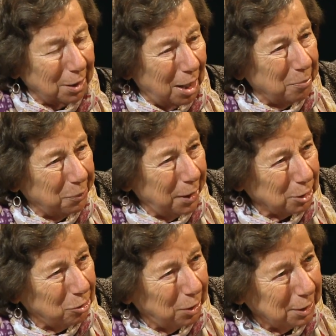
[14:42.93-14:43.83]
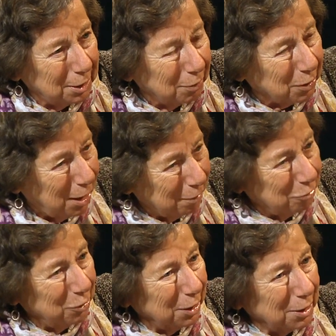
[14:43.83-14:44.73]
complex causes of
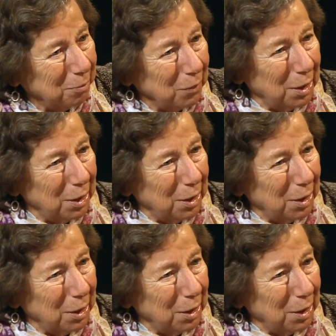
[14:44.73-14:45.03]
conflict